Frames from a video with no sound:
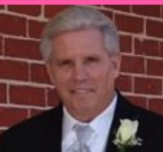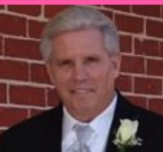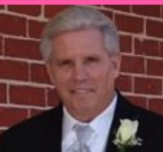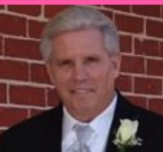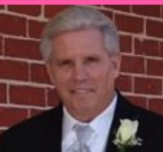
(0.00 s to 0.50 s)

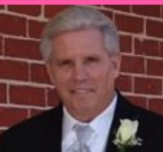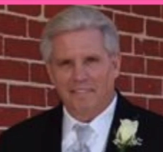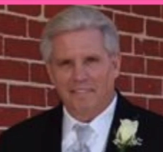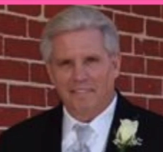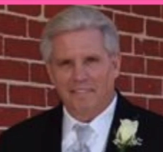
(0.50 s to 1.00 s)

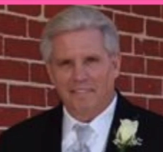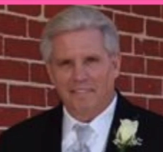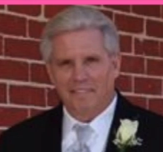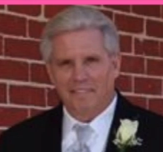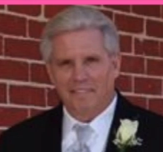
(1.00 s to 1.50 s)

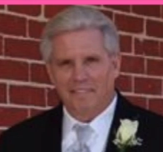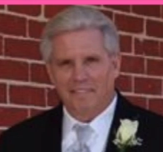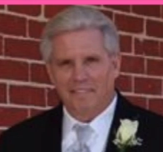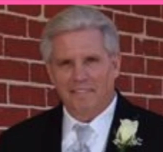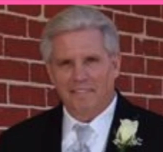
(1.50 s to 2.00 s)

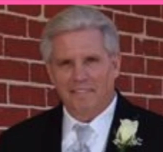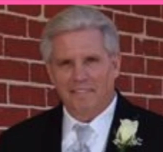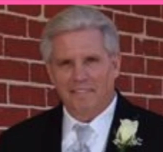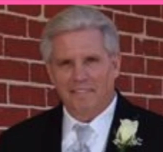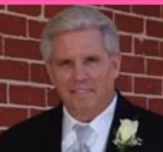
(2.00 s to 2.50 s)

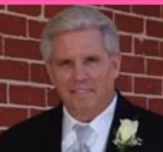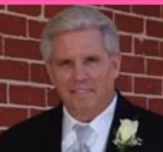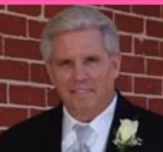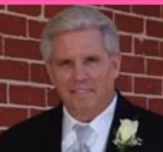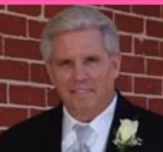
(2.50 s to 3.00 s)
(no lip movement)